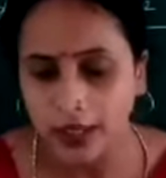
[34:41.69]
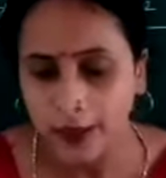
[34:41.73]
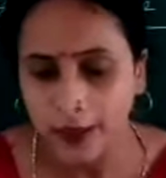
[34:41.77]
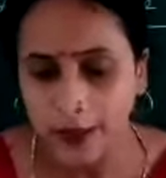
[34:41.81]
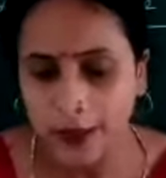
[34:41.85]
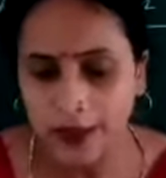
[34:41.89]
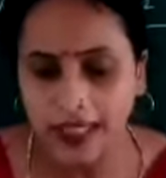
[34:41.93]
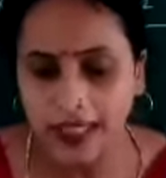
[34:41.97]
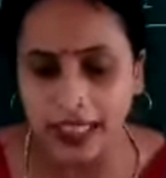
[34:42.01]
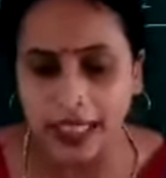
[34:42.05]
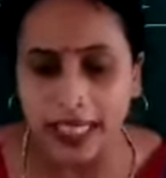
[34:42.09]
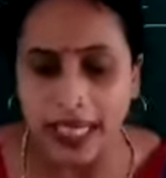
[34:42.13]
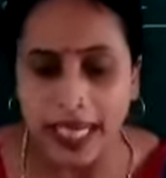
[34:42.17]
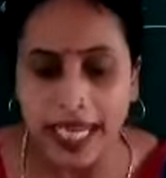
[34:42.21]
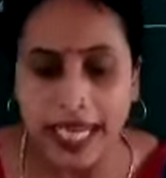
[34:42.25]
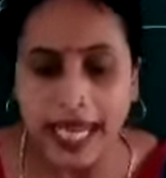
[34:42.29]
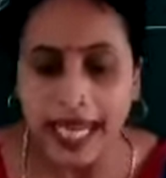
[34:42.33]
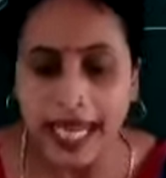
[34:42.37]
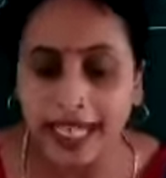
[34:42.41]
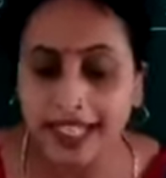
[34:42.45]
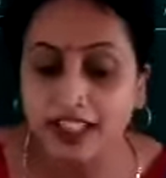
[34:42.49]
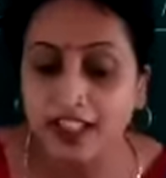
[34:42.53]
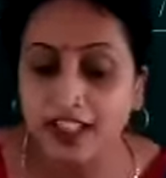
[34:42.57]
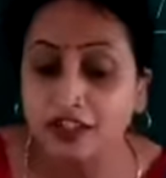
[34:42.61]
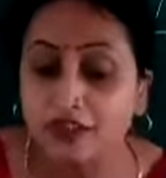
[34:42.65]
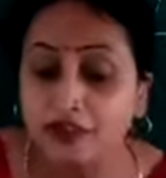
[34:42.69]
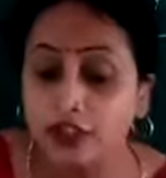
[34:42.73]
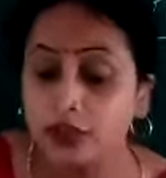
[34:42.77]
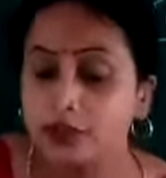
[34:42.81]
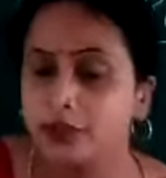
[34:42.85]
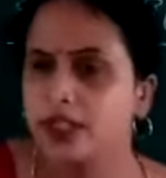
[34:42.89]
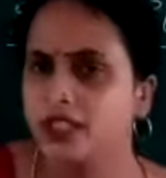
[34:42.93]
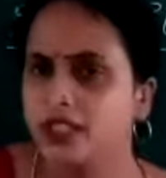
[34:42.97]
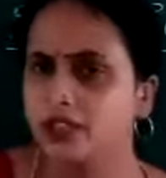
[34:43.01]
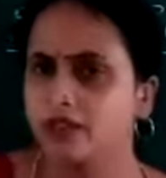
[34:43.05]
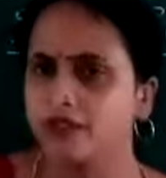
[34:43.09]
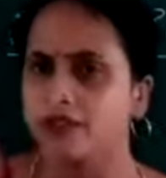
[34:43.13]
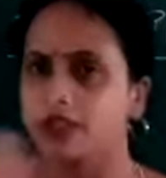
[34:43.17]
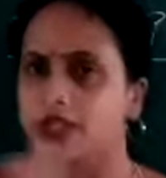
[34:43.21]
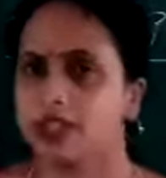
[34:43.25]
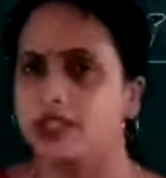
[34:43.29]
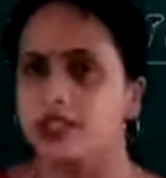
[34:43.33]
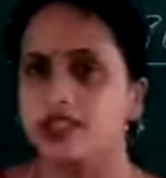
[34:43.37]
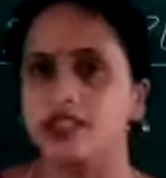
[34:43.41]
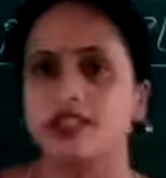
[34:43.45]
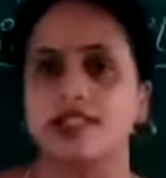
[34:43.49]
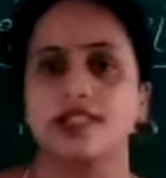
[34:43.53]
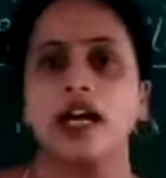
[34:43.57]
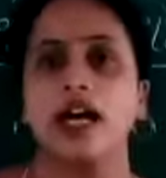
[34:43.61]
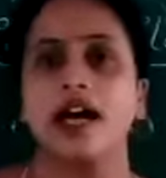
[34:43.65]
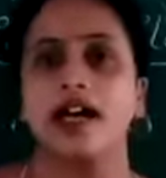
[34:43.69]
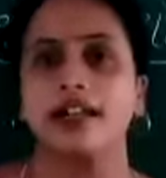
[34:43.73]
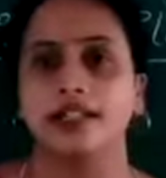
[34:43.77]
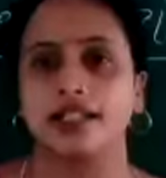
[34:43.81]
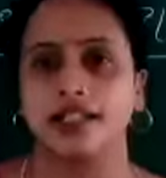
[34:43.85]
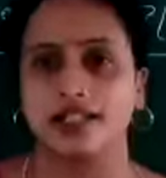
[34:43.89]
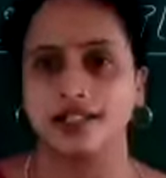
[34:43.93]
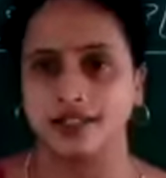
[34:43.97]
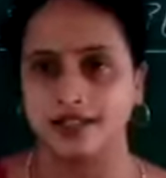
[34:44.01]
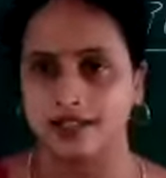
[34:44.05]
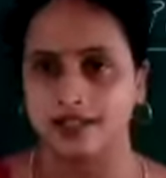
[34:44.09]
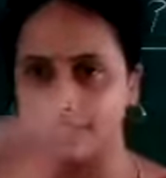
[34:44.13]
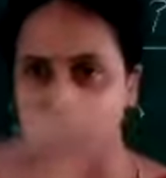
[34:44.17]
Okay, and the women wear saris.